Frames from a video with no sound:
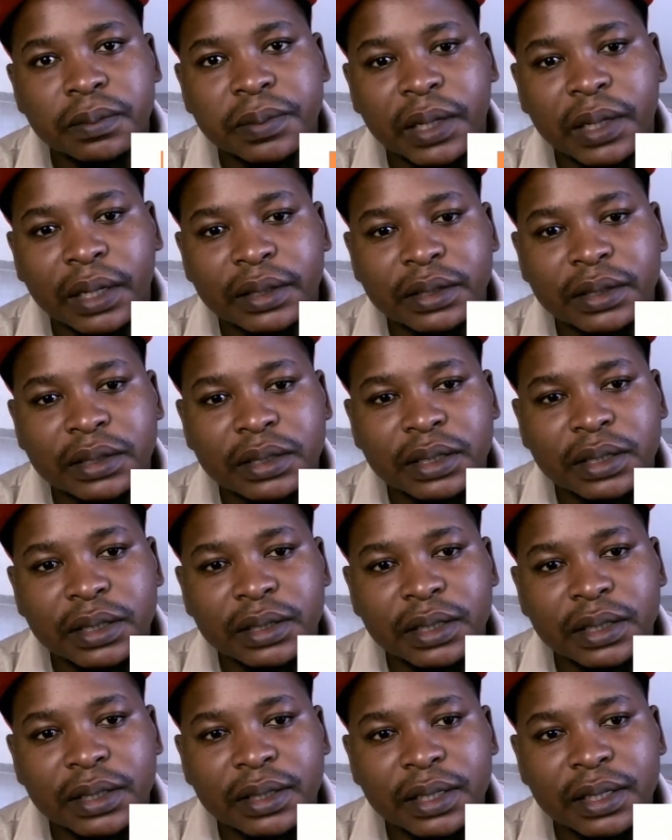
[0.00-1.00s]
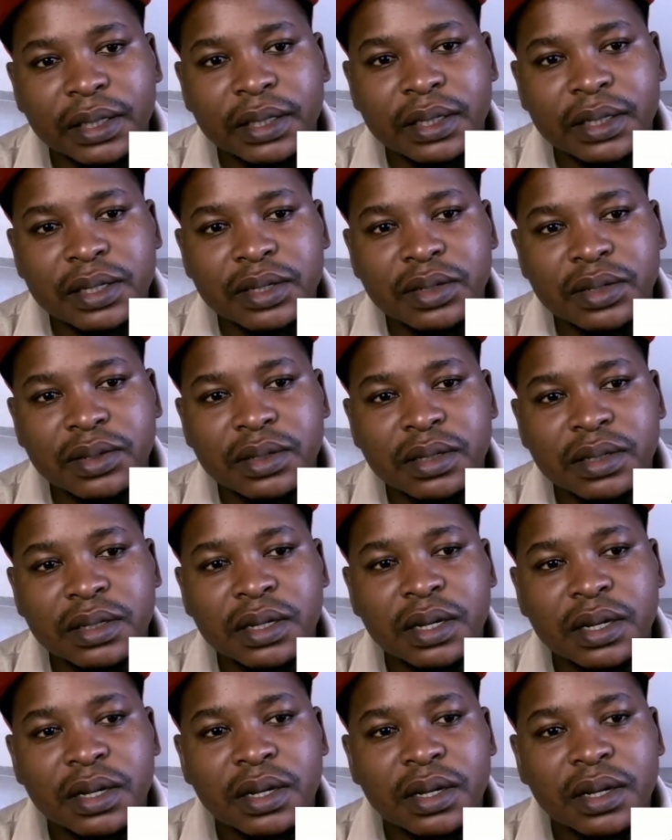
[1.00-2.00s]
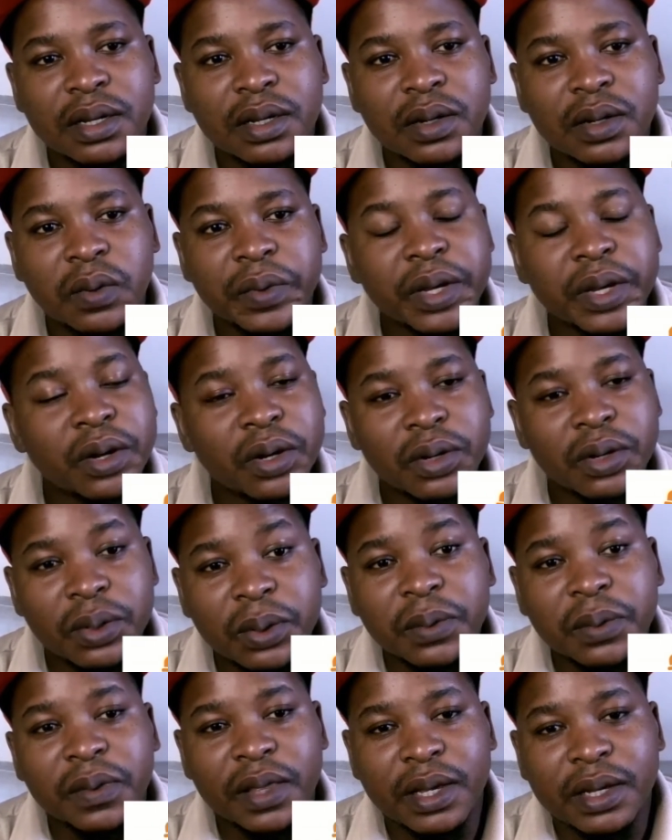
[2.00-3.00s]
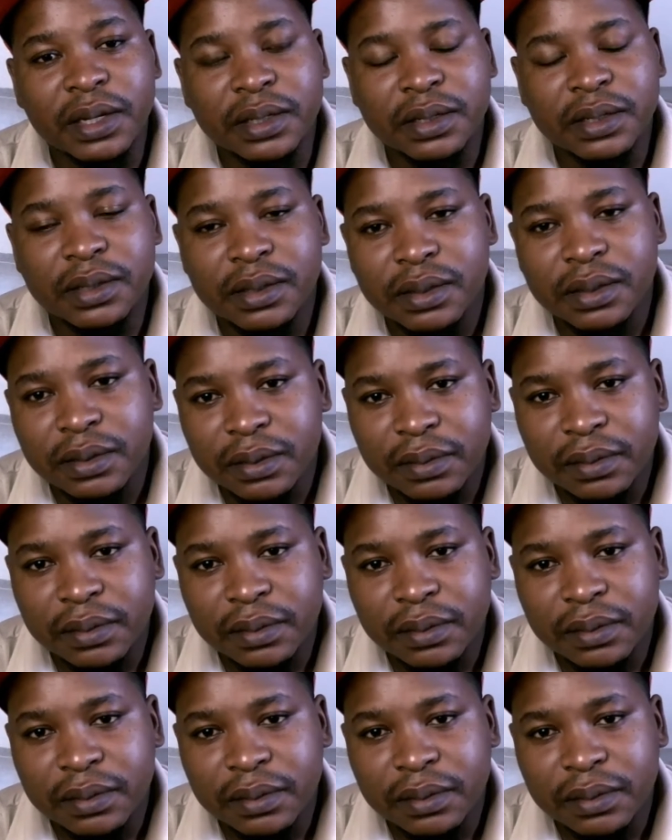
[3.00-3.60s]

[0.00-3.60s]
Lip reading: but the thing is, we don't know that.